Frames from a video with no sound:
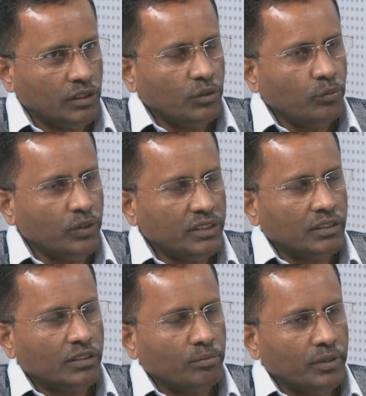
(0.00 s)
which are
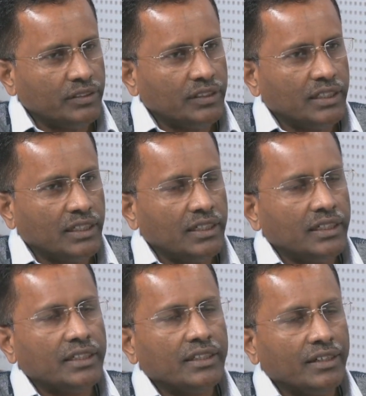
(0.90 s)
basically the